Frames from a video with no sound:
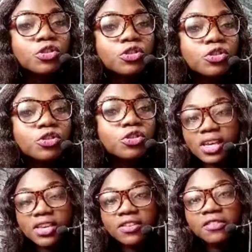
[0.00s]
So
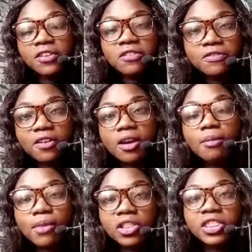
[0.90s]
if
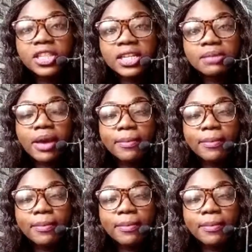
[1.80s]
my